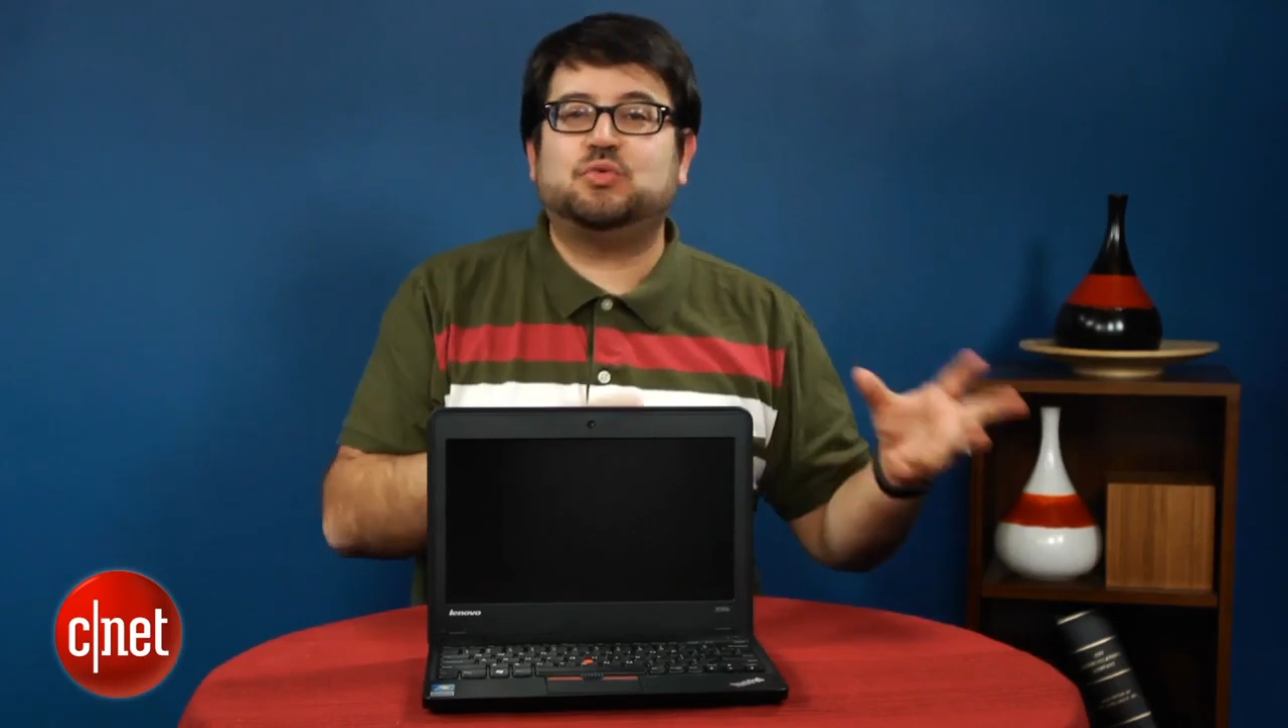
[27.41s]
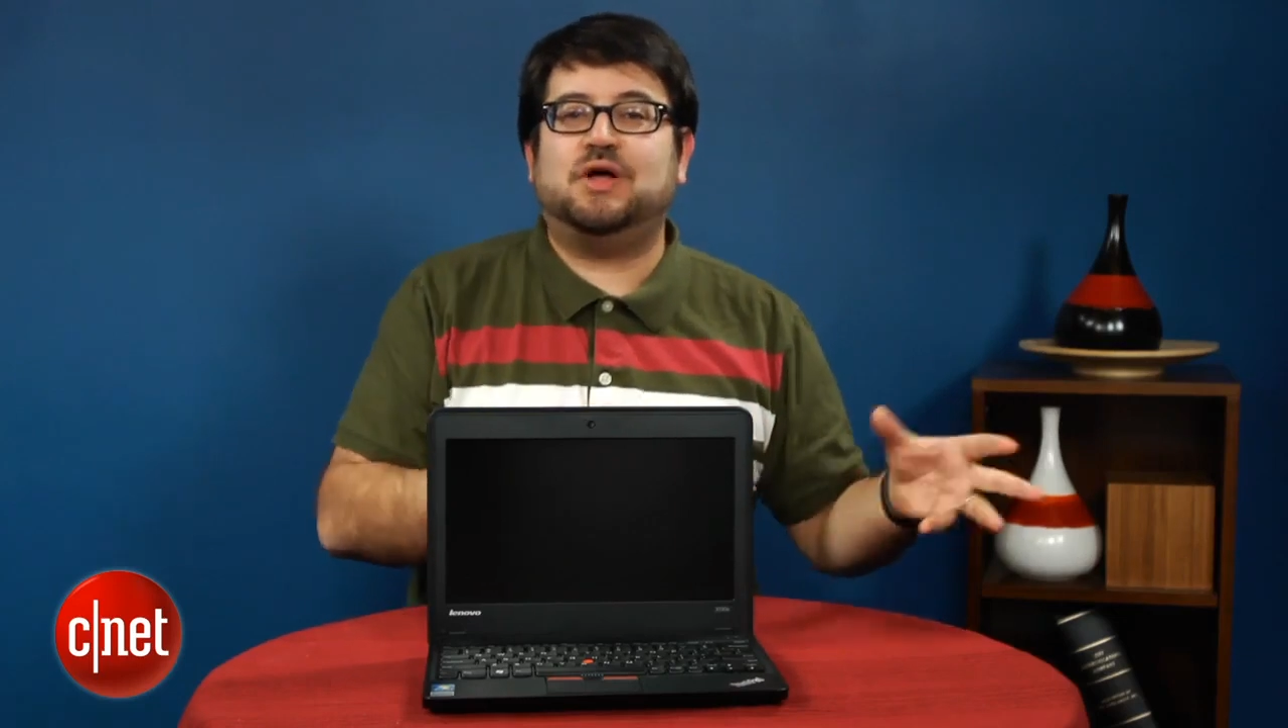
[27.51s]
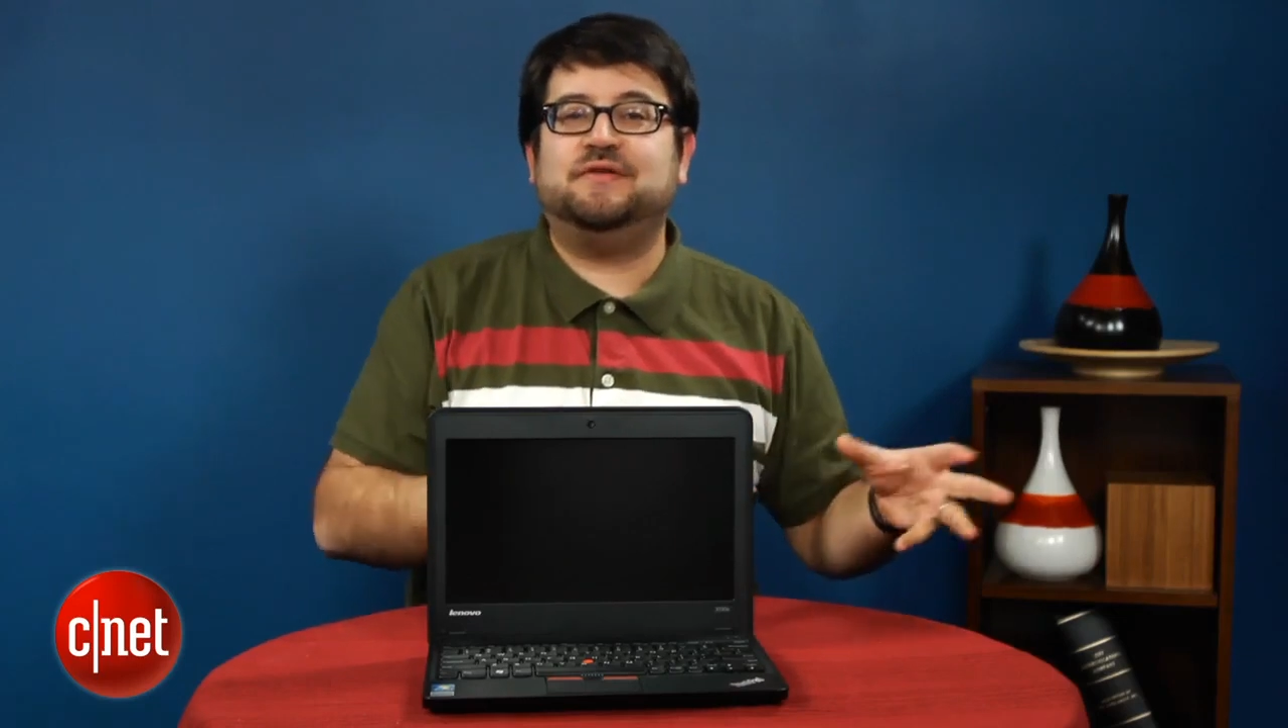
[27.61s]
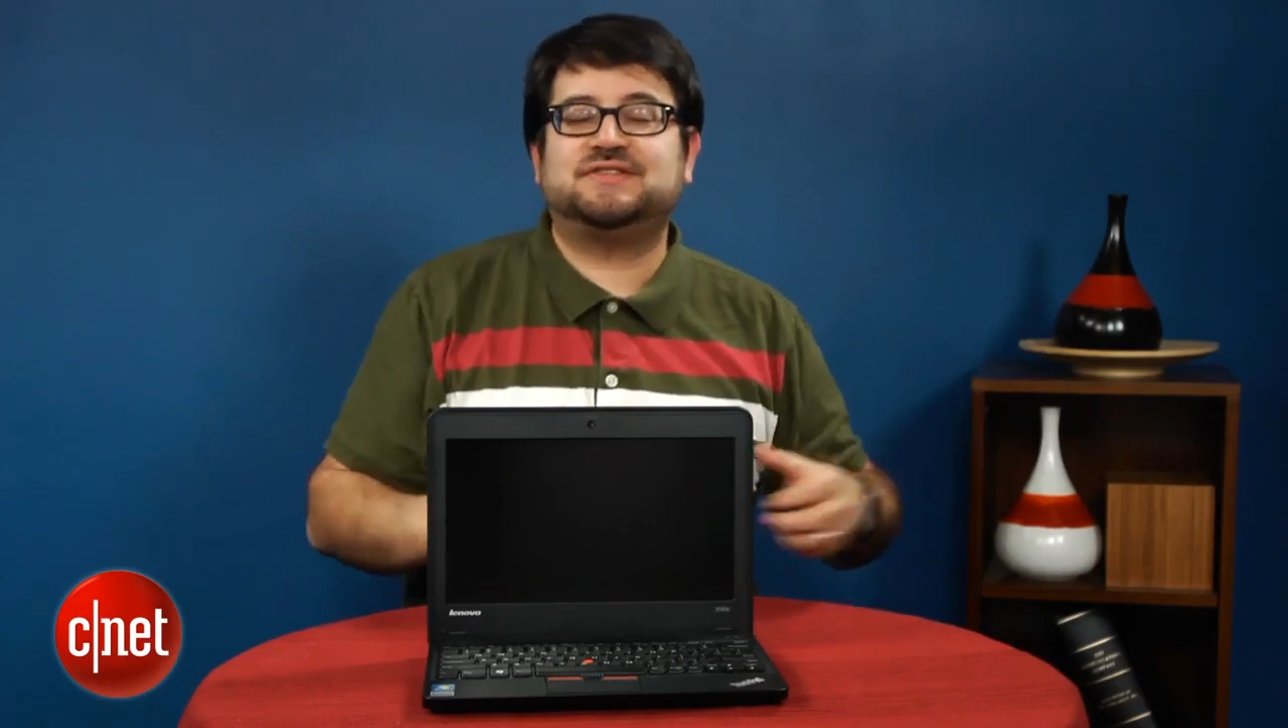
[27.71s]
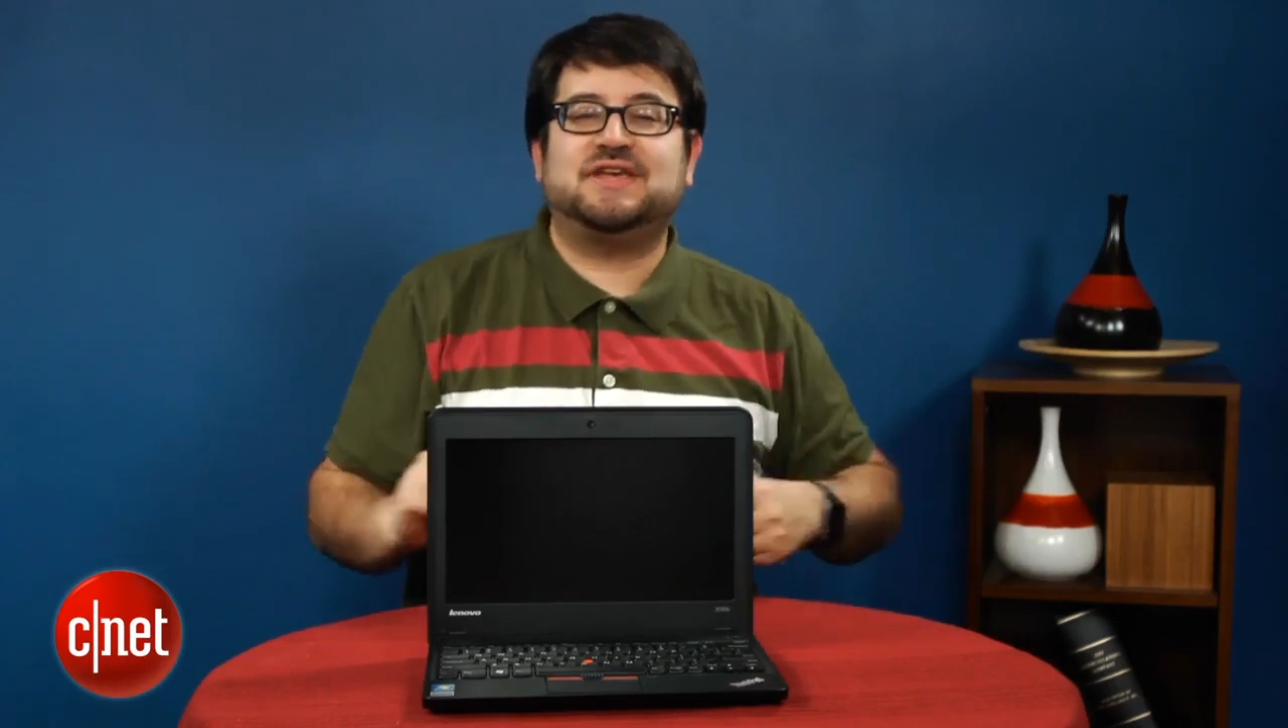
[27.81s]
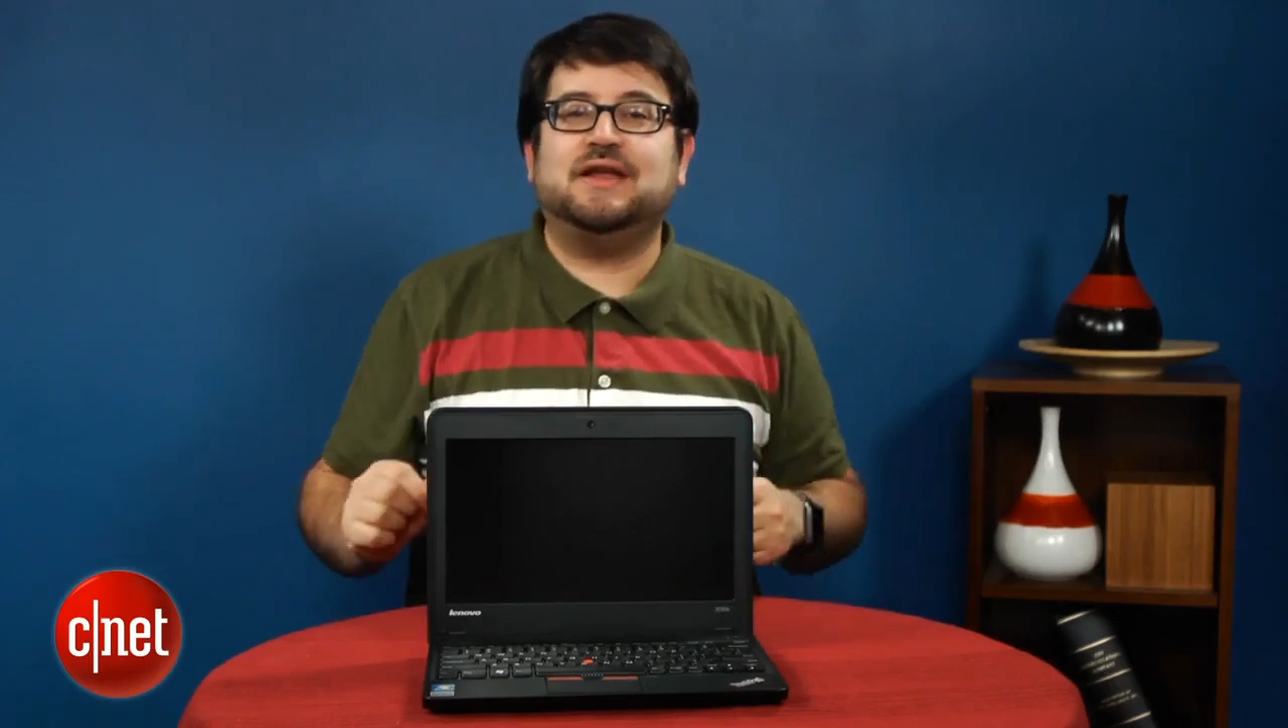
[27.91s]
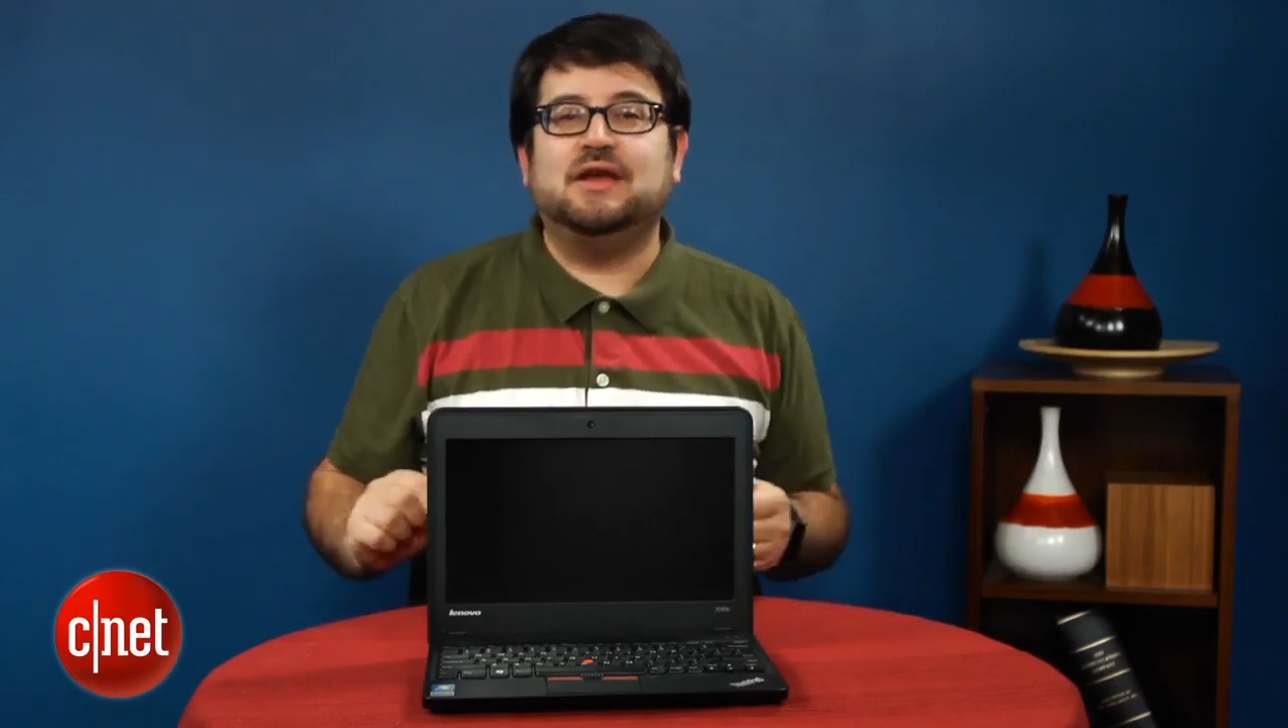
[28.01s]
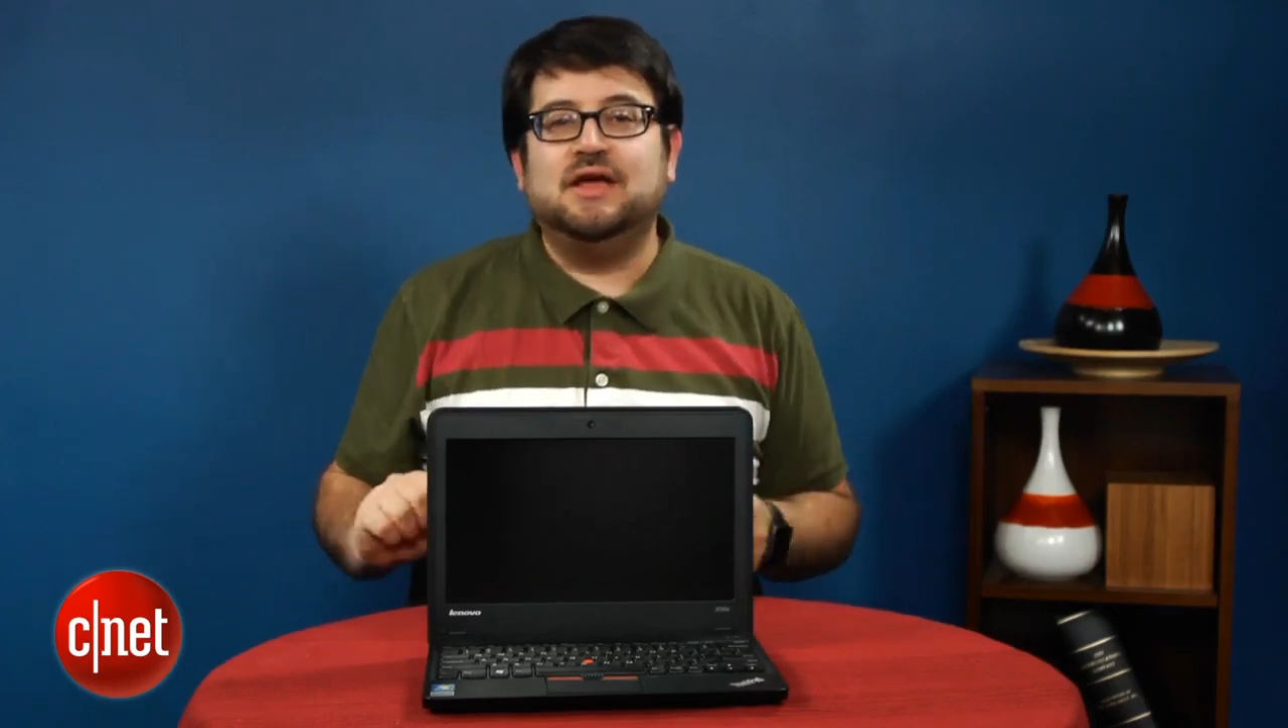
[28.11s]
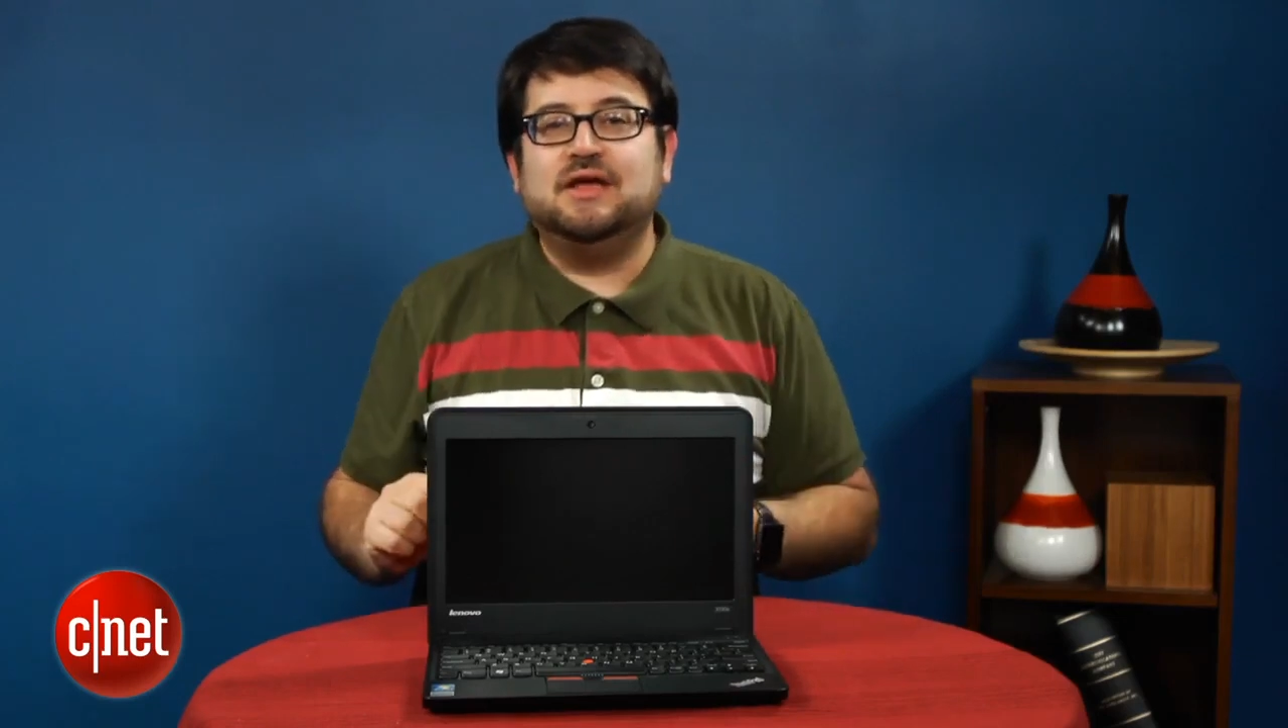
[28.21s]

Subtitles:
12 set.